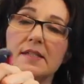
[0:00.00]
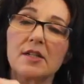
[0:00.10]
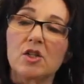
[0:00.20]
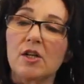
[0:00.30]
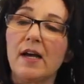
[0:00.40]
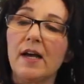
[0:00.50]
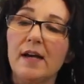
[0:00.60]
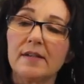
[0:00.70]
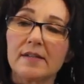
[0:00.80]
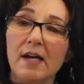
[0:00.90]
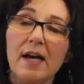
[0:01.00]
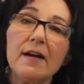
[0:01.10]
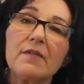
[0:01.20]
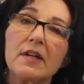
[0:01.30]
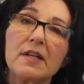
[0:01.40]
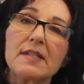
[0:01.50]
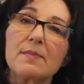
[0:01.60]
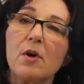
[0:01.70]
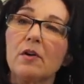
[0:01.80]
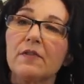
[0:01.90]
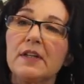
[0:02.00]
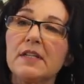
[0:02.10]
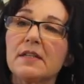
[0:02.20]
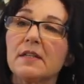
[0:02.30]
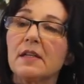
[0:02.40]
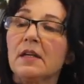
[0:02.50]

stitch, and I have very small feet.